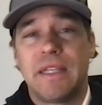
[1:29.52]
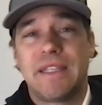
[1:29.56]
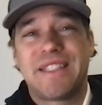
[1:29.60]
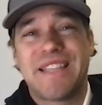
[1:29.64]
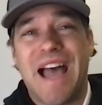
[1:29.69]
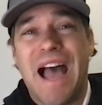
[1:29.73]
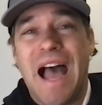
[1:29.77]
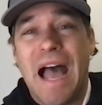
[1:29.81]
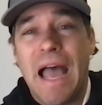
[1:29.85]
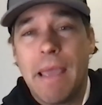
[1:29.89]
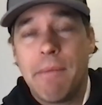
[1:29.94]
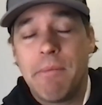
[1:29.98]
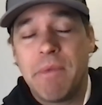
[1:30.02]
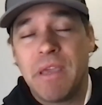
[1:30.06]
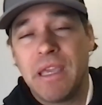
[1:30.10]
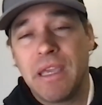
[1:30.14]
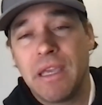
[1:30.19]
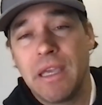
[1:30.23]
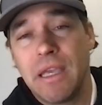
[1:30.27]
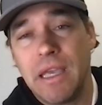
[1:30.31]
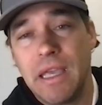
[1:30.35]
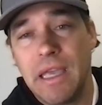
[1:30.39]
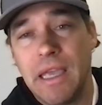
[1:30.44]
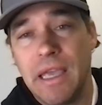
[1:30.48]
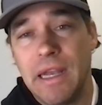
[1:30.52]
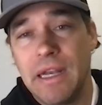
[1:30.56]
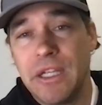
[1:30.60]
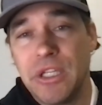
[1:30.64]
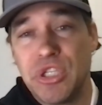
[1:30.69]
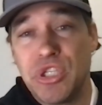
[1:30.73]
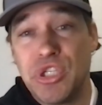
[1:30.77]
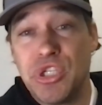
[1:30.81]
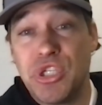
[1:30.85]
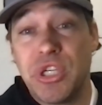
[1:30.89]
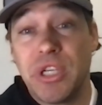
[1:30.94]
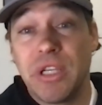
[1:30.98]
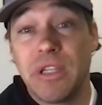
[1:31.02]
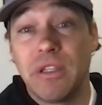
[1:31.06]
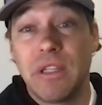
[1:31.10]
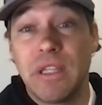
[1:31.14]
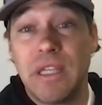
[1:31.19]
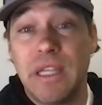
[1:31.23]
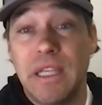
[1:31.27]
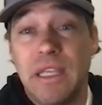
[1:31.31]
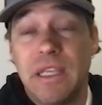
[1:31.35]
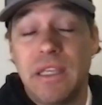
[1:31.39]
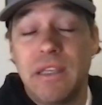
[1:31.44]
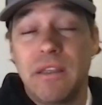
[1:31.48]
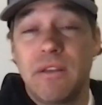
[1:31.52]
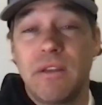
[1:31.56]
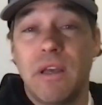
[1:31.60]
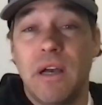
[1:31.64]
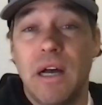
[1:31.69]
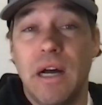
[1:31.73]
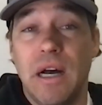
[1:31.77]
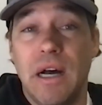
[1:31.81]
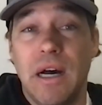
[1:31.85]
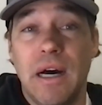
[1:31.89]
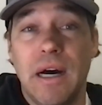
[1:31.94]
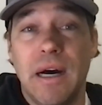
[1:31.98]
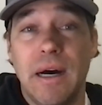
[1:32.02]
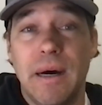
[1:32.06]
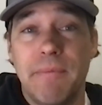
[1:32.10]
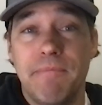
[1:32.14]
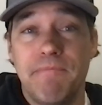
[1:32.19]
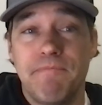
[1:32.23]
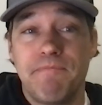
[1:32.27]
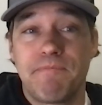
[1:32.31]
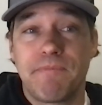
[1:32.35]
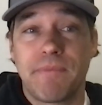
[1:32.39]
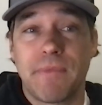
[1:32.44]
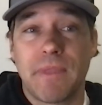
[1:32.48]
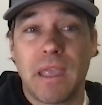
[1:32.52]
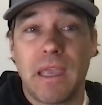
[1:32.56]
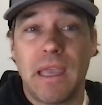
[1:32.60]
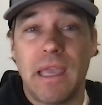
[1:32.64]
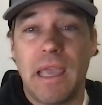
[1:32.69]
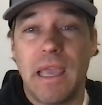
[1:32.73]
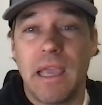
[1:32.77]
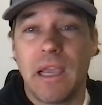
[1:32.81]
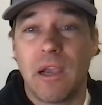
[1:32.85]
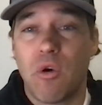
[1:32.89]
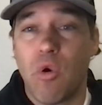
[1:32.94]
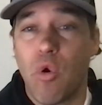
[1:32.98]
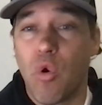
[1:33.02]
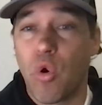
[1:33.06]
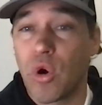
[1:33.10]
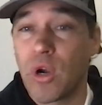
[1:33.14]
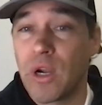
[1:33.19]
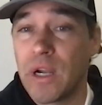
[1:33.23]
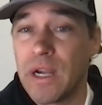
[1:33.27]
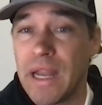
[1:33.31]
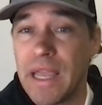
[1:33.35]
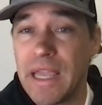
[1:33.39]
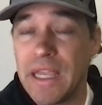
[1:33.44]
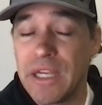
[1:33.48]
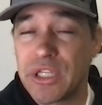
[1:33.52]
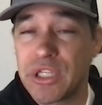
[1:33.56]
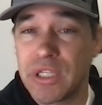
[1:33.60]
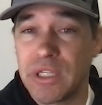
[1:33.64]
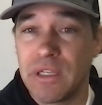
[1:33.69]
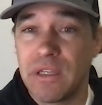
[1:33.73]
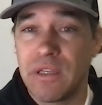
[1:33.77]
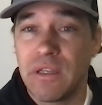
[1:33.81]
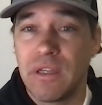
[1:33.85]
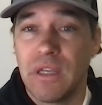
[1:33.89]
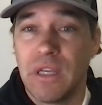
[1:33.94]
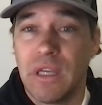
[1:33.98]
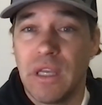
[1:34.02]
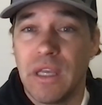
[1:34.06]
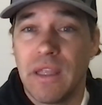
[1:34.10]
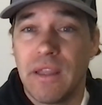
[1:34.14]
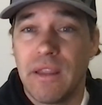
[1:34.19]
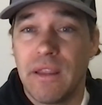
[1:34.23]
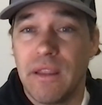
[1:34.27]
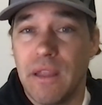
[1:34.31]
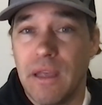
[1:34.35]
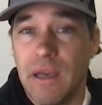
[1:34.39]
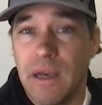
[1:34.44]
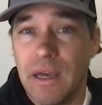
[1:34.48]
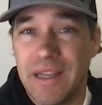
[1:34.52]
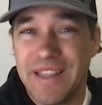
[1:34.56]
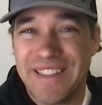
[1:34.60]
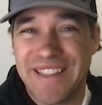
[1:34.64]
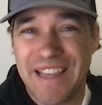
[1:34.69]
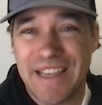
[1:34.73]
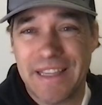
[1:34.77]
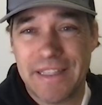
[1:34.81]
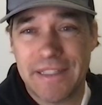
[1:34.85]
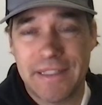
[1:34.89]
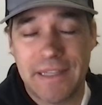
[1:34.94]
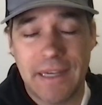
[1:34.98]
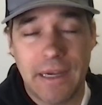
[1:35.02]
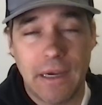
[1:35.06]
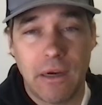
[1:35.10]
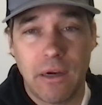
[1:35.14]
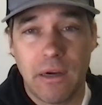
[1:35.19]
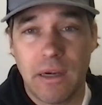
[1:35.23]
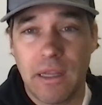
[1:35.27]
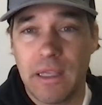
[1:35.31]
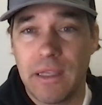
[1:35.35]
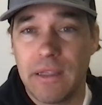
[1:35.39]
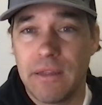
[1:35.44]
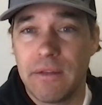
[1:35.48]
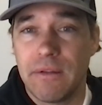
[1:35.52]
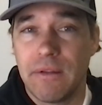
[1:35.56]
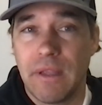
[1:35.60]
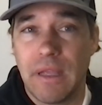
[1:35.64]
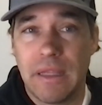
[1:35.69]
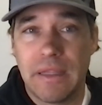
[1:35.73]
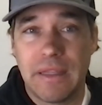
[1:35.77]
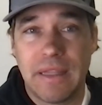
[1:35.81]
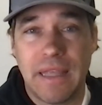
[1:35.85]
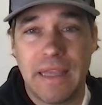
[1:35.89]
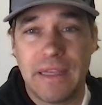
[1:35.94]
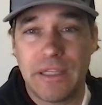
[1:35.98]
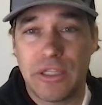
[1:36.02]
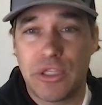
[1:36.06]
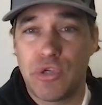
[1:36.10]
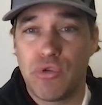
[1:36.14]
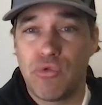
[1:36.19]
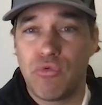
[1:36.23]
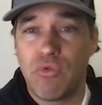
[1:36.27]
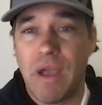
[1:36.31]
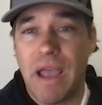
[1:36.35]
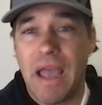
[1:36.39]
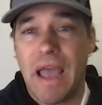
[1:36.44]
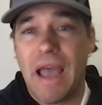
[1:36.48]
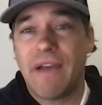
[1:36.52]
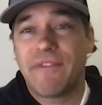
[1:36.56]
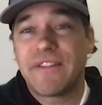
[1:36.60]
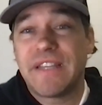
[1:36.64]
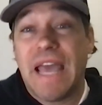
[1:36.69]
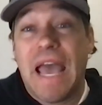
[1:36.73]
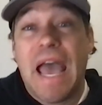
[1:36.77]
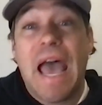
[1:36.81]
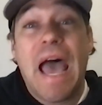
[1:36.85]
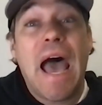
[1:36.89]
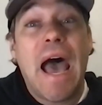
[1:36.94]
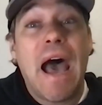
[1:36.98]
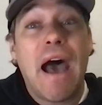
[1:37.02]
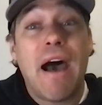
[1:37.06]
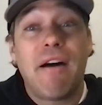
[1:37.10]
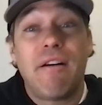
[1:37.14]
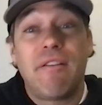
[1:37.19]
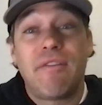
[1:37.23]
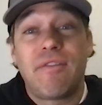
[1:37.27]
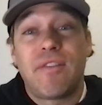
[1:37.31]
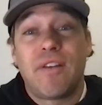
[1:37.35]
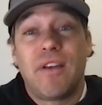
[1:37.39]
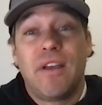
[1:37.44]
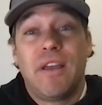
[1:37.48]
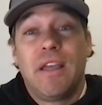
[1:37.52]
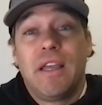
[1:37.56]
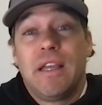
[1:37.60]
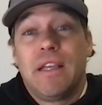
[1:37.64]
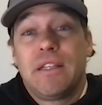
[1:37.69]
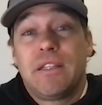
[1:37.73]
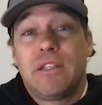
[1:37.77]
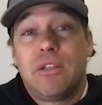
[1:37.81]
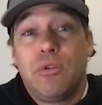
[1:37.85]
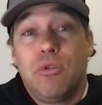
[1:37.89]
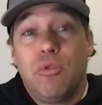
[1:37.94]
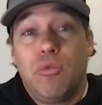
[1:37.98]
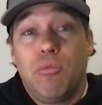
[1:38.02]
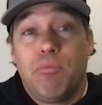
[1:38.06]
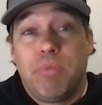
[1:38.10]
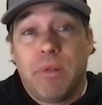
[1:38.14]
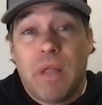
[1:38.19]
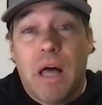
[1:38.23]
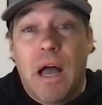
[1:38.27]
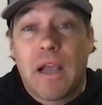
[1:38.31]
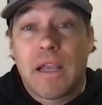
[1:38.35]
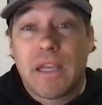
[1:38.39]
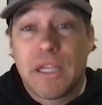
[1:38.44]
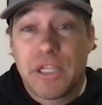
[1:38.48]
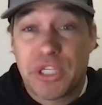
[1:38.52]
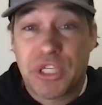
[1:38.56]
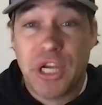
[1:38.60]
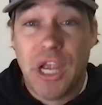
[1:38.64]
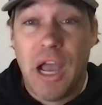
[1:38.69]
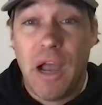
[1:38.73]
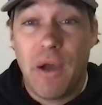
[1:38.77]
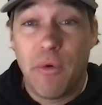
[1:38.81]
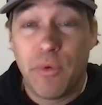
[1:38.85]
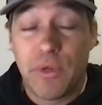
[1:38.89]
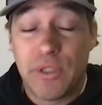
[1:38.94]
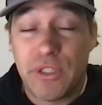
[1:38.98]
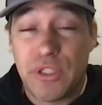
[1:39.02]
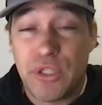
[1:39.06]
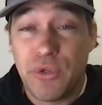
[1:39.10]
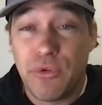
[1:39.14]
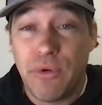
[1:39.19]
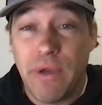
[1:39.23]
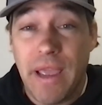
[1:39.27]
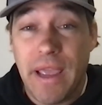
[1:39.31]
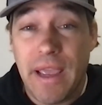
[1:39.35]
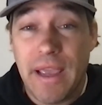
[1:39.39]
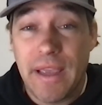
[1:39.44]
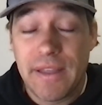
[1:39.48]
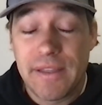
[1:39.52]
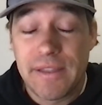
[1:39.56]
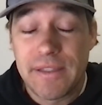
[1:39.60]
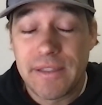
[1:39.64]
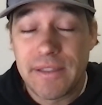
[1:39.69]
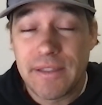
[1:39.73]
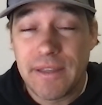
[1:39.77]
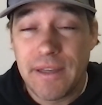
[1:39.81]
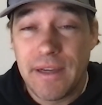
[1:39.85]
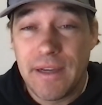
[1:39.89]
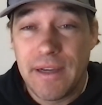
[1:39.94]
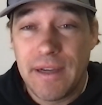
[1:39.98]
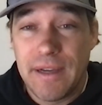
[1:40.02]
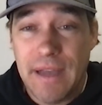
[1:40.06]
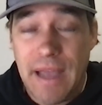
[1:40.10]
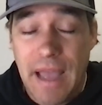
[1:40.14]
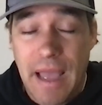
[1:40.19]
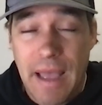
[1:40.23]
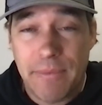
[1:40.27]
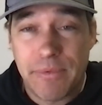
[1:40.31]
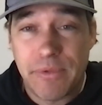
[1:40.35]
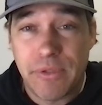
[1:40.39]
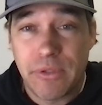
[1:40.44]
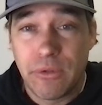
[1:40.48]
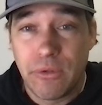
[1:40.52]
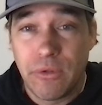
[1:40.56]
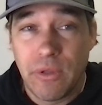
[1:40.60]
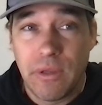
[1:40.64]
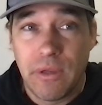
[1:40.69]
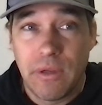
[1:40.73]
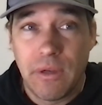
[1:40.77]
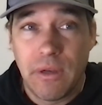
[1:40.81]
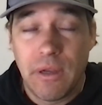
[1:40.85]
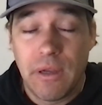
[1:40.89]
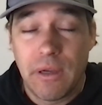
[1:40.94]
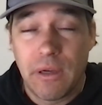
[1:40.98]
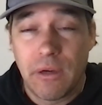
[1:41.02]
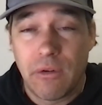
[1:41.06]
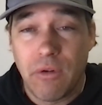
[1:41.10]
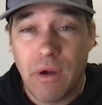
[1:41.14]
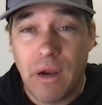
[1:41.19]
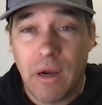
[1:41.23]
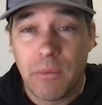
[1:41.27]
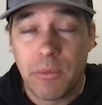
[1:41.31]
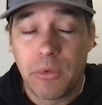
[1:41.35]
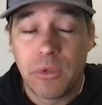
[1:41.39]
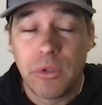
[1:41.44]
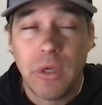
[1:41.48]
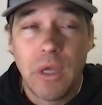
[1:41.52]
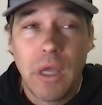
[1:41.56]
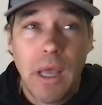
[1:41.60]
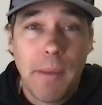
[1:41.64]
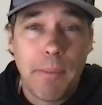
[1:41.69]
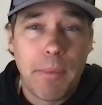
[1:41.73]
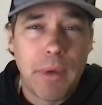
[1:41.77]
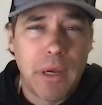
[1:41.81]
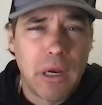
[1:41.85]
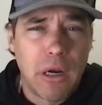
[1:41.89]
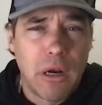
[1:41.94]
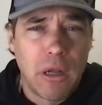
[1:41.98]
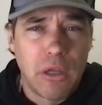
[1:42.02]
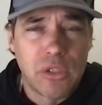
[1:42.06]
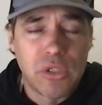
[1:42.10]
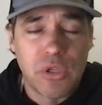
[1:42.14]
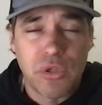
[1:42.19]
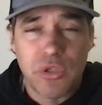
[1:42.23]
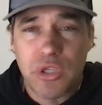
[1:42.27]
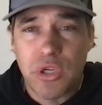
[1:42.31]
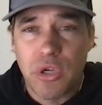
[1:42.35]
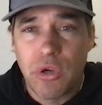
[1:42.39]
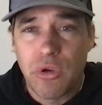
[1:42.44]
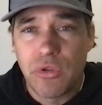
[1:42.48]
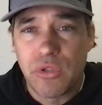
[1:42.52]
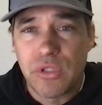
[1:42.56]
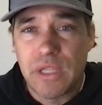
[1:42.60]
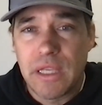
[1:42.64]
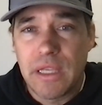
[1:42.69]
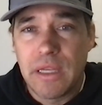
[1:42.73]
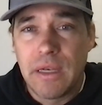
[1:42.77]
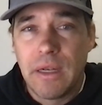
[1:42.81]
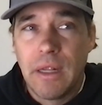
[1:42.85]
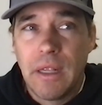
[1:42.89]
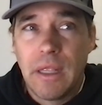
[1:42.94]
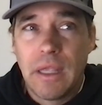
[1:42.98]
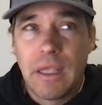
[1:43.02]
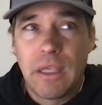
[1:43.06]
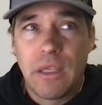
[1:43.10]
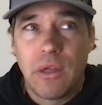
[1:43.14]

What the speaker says: timing and agility and coordination, dexterity that you have to block a shot with 2 hands, absolutely incredible. But it also shows that,